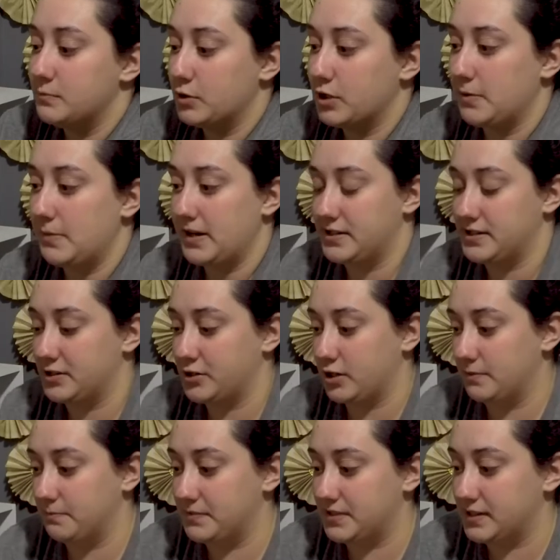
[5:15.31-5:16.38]
more command
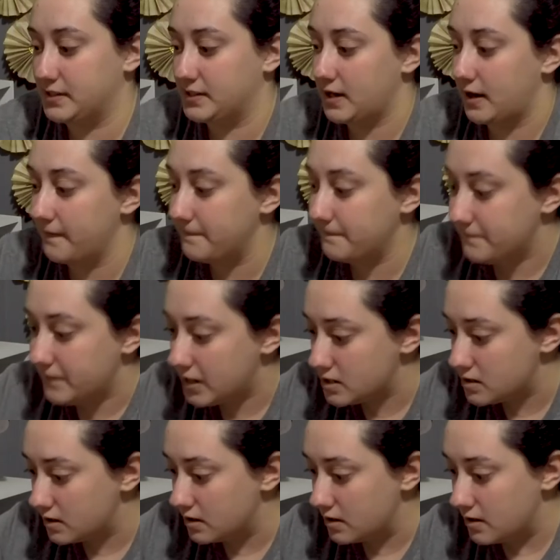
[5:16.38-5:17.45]
strip
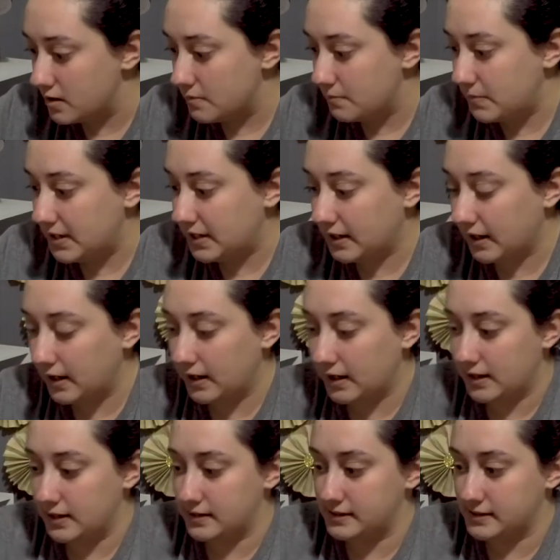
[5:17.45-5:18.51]
stuff
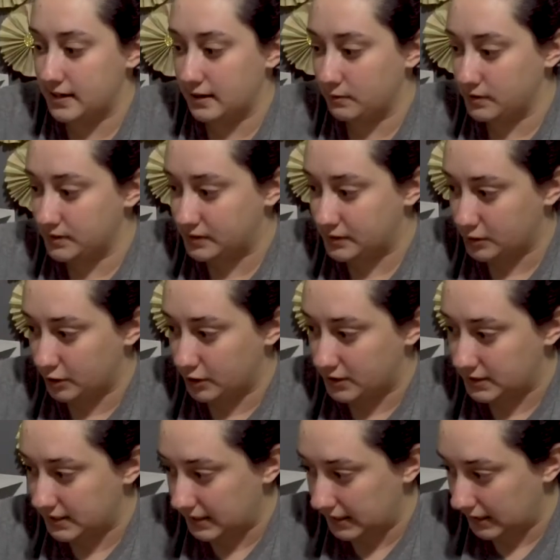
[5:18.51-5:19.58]
because I was
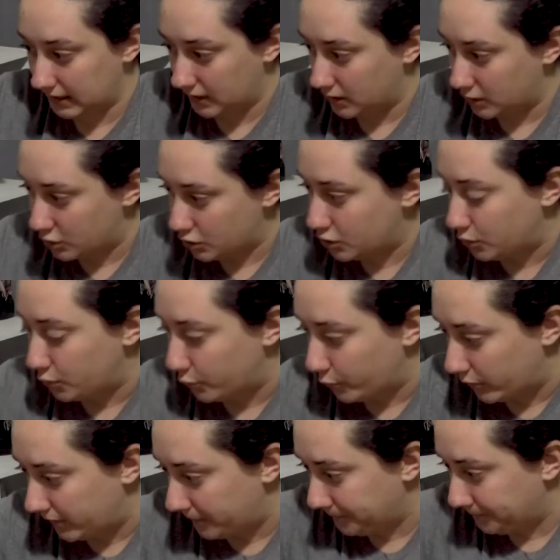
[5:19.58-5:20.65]
starting to
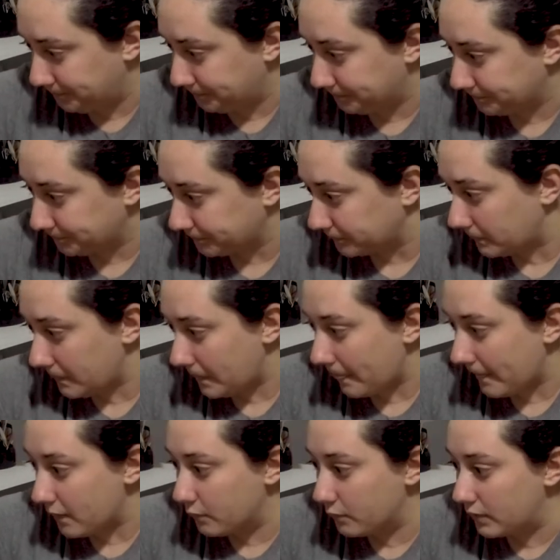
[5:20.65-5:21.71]

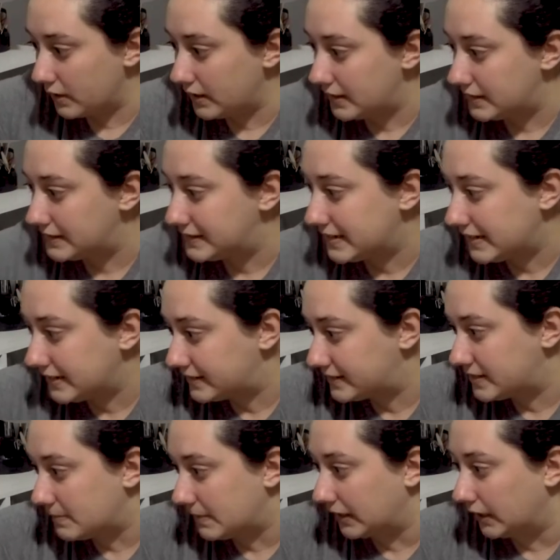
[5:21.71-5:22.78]
run a
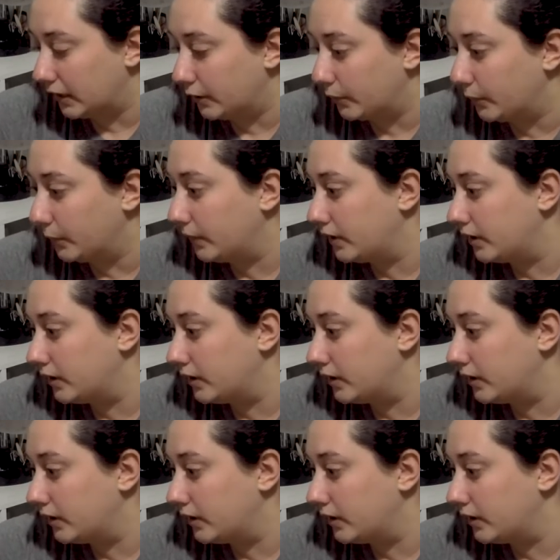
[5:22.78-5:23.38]
teensy bit low.